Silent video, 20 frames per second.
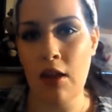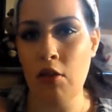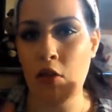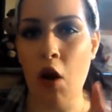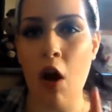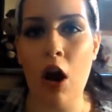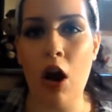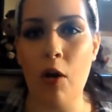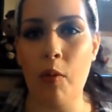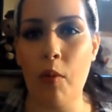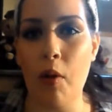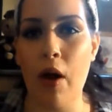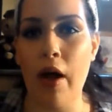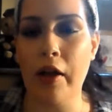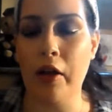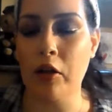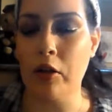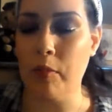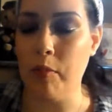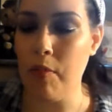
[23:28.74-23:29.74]
It's horrible.
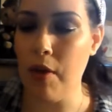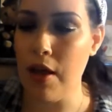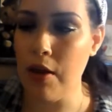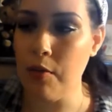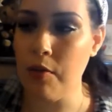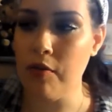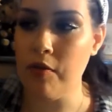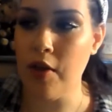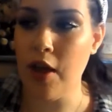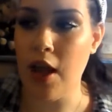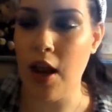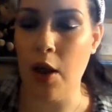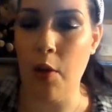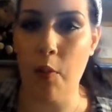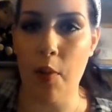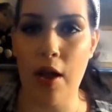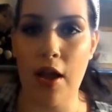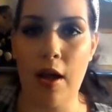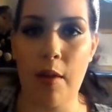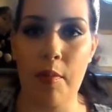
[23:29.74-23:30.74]
I go to bed with it, and
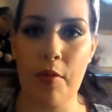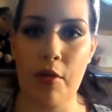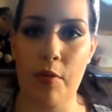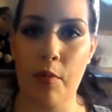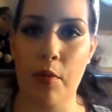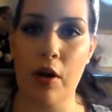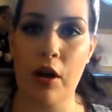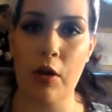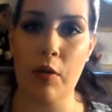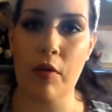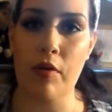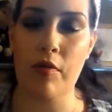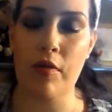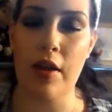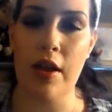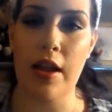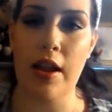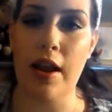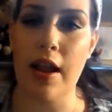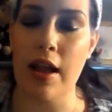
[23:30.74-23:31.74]
I wake up in the morning
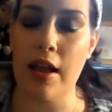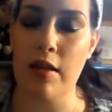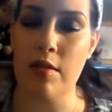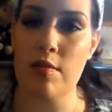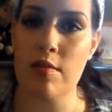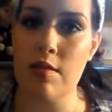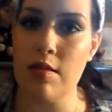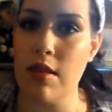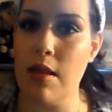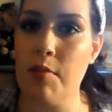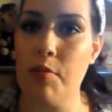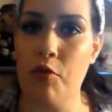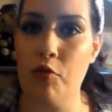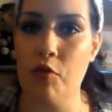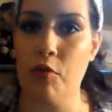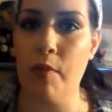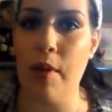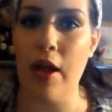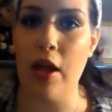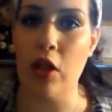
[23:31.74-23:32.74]
with it, and I
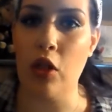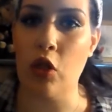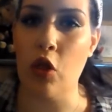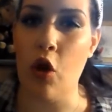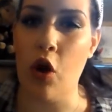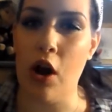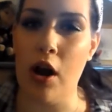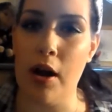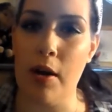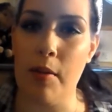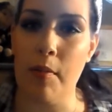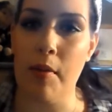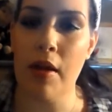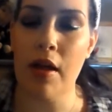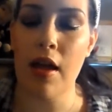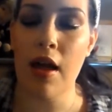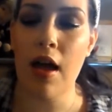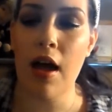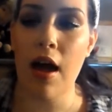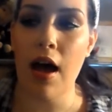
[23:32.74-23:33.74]
slept through my alarm.
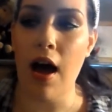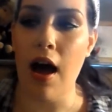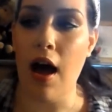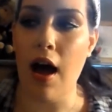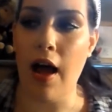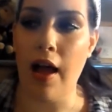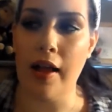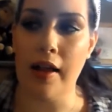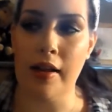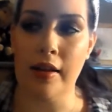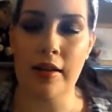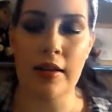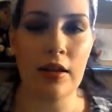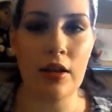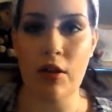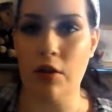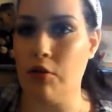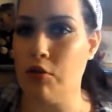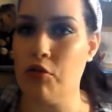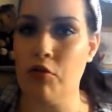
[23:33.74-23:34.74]
I
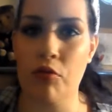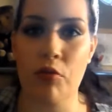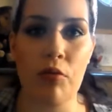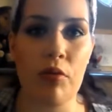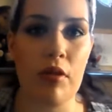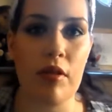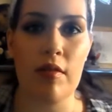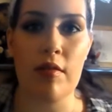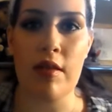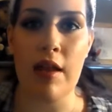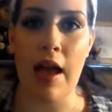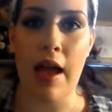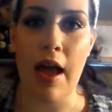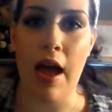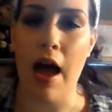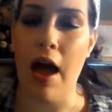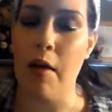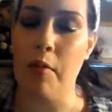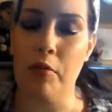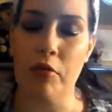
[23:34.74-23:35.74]
didn't go to school this
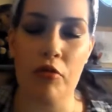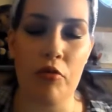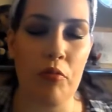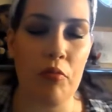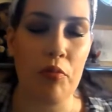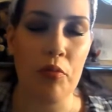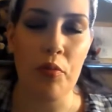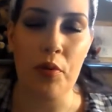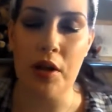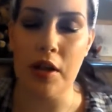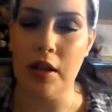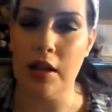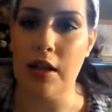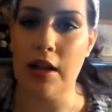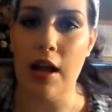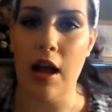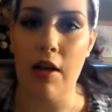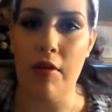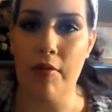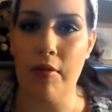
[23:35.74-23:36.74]
day. I was
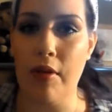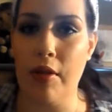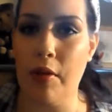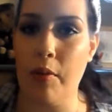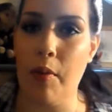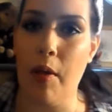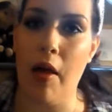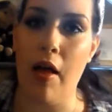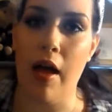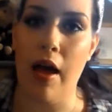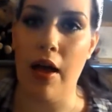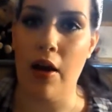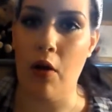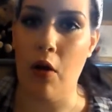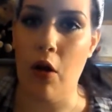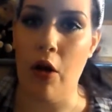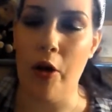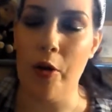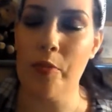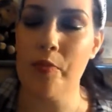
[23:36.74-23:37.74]
really not feeling well at
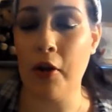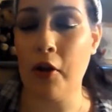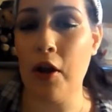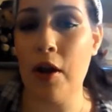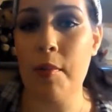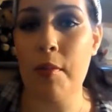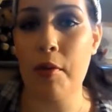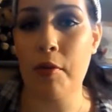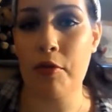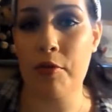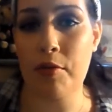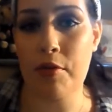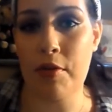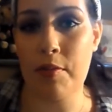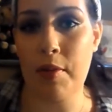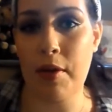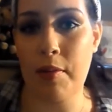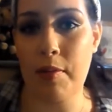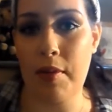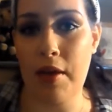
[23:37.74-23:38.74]
all. My grandma was
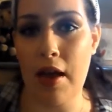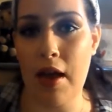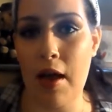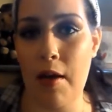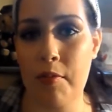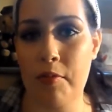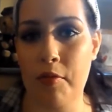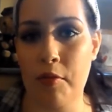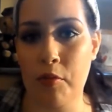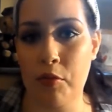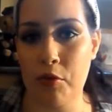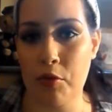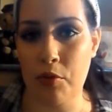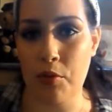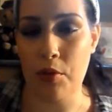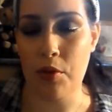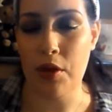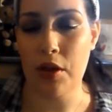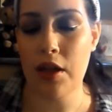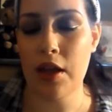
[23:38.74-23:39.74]
supposed to pick me up from
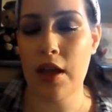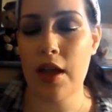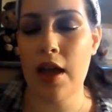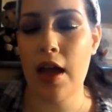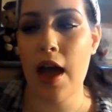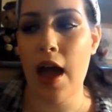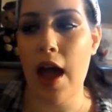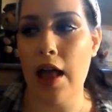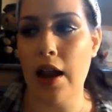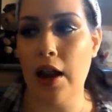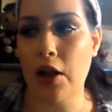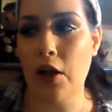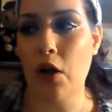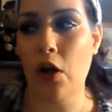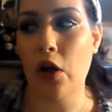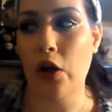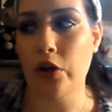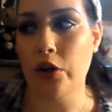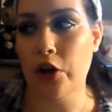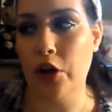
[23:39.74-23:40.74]
school, and I
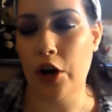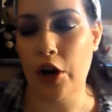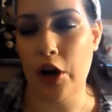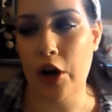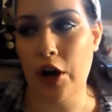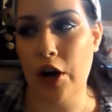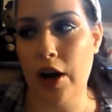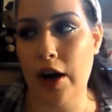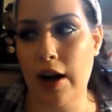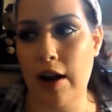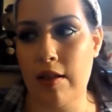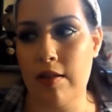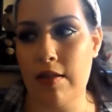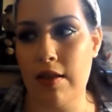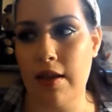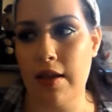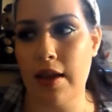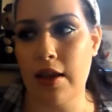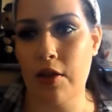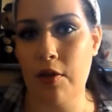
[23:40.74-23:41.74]
called her, and I
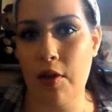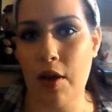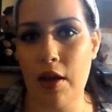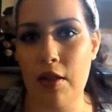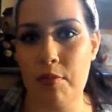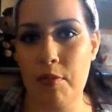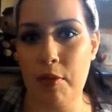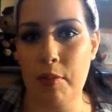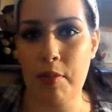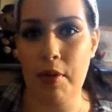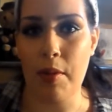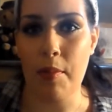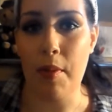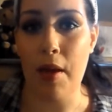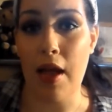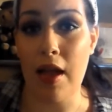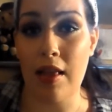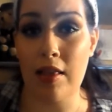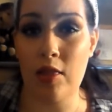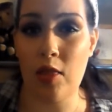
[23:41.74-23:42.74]
said, can you guys pick me
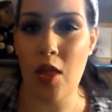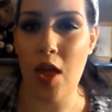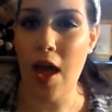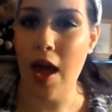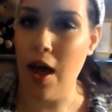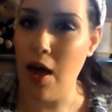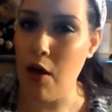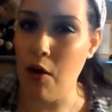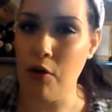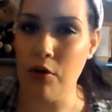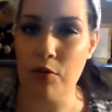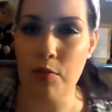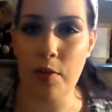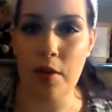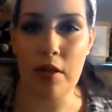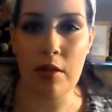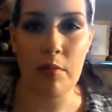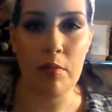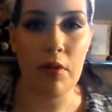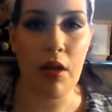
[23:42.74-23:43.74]
up at the house,
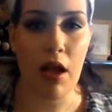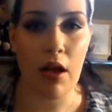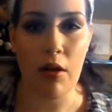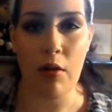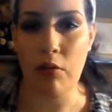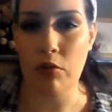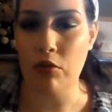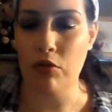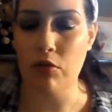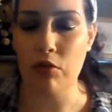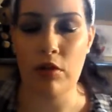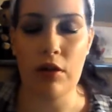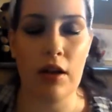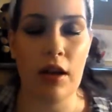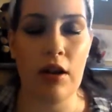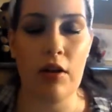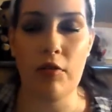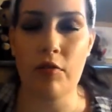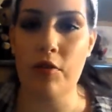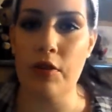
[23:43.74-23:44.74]
because I'm not going to school
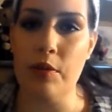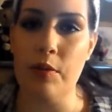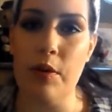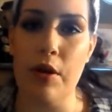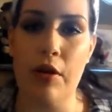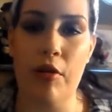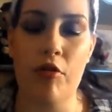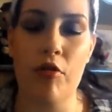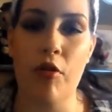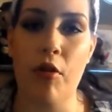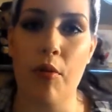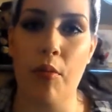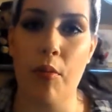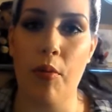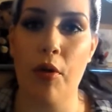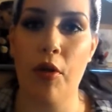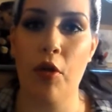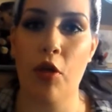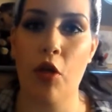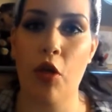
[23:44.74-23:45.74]
today. I don't feel well.
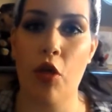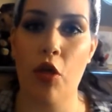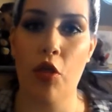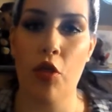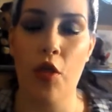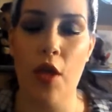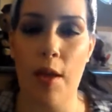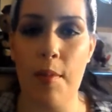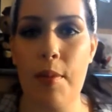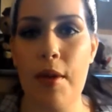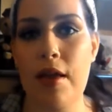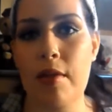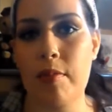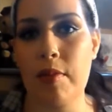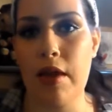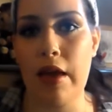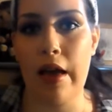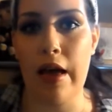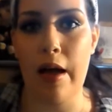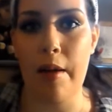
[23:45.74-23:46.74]
So they
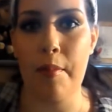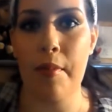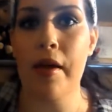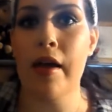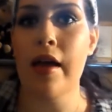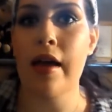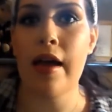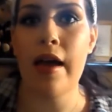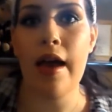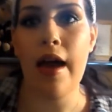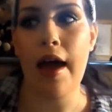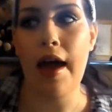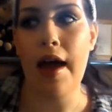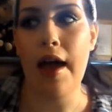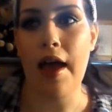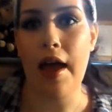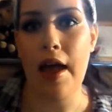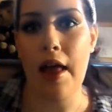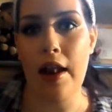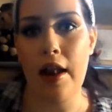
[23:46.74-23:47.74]
picked me up,
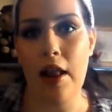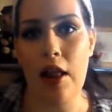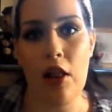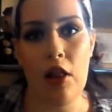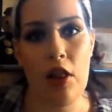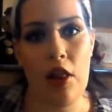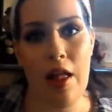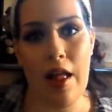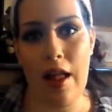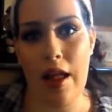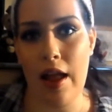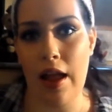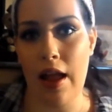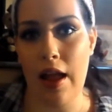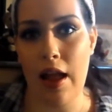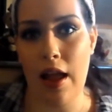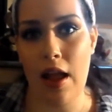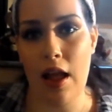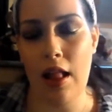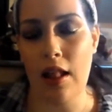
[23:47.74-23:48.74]
and
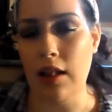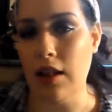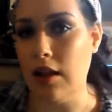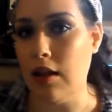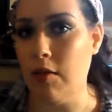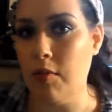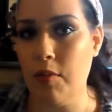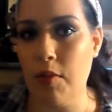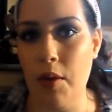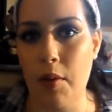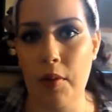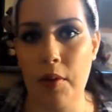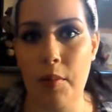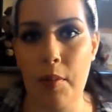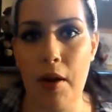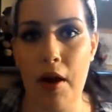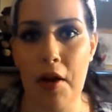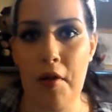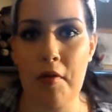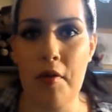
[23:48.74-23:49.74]
they love going
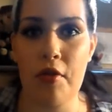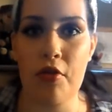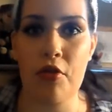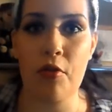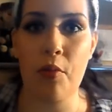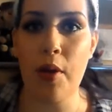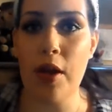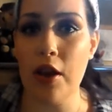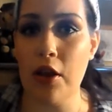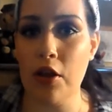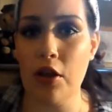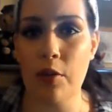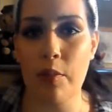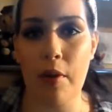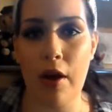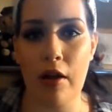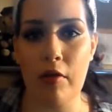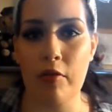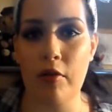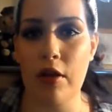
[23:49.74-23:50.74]
to breakfast. So we had to go
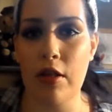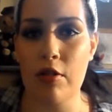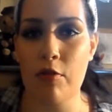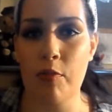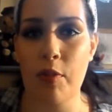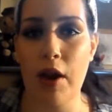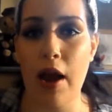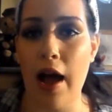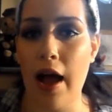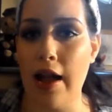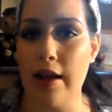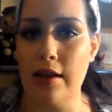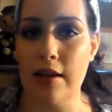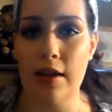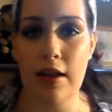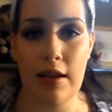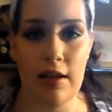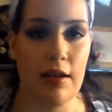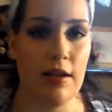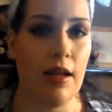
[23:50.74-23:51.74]
to breakfast, but I
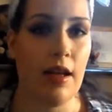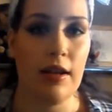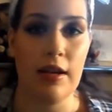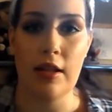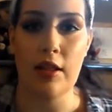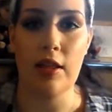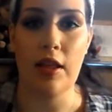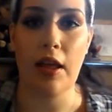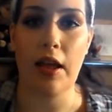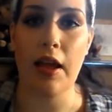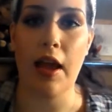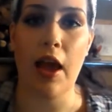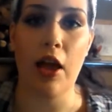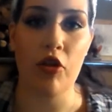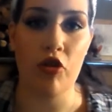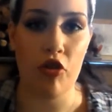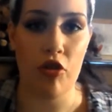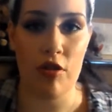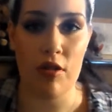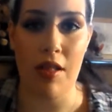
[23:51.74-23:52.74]
didn't eat anything.
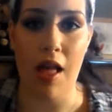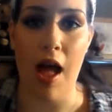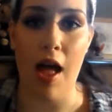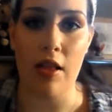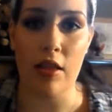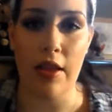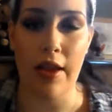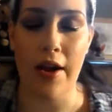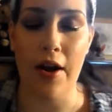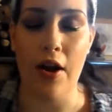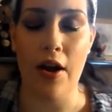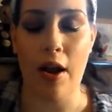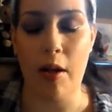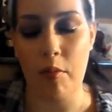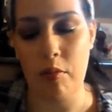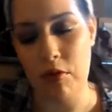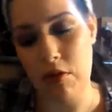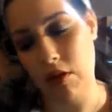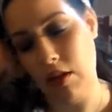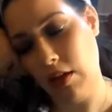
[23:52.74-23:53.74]
I just sat there,
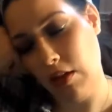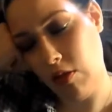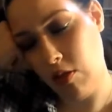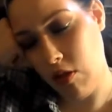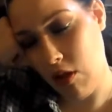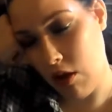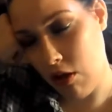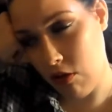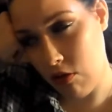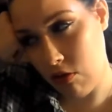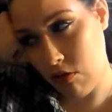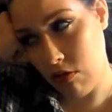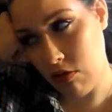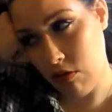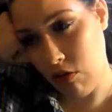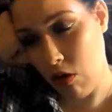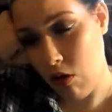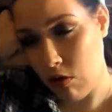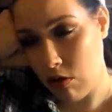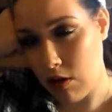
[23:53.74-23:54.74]
and I was like
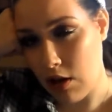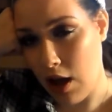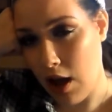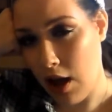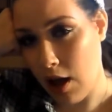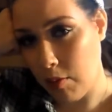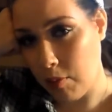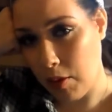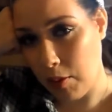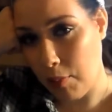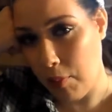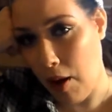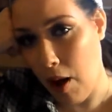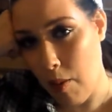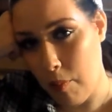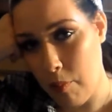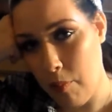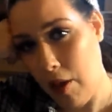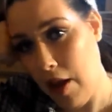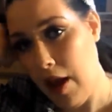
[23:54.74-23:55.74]
this the whole time, like
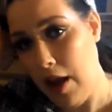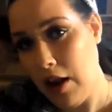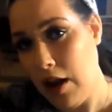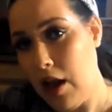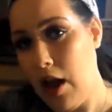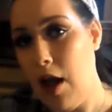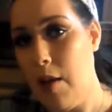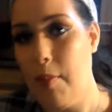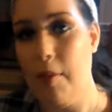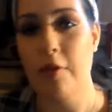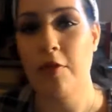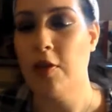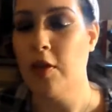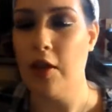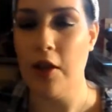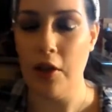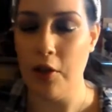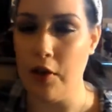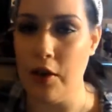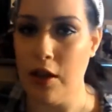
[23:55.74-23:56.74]
propping my head up. I
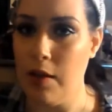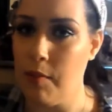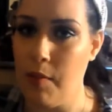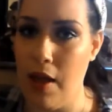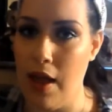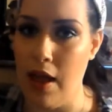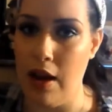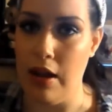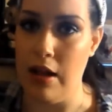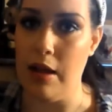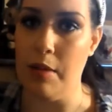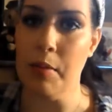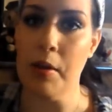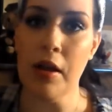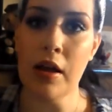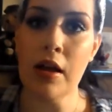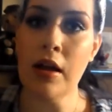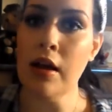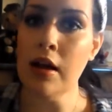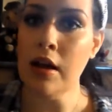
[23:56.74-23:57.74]
felt like I couldn't keep my head
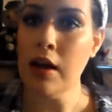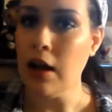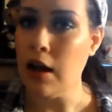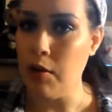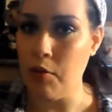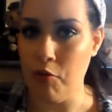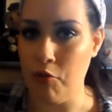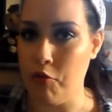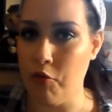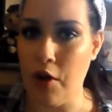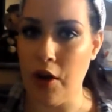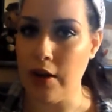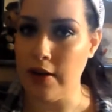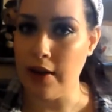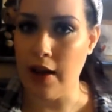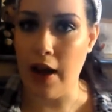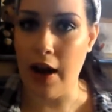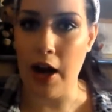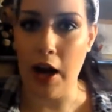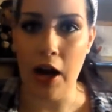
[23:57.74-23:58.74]
up. I was
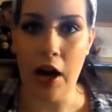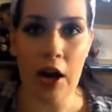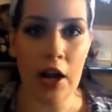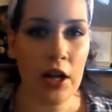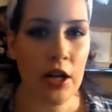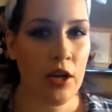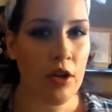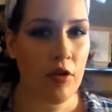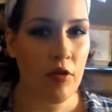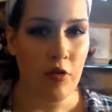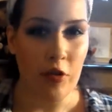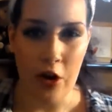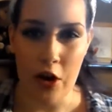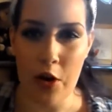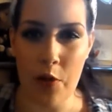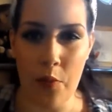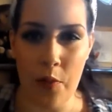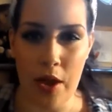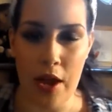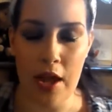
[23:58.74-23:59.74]
very tired,
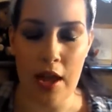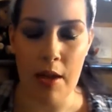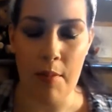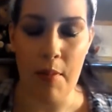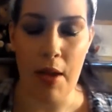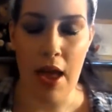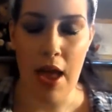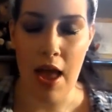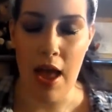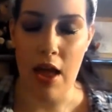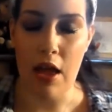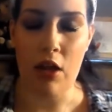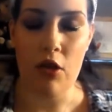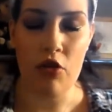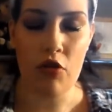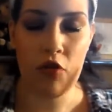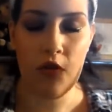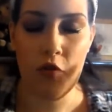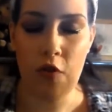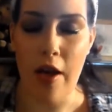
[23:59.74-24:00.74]
very weak, and my
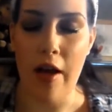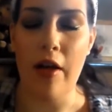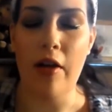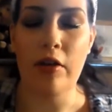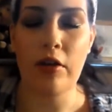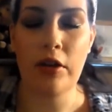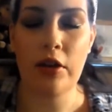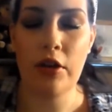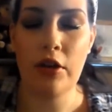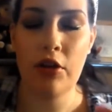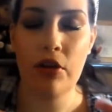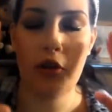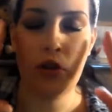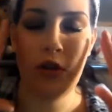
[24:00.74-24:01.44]
head just felt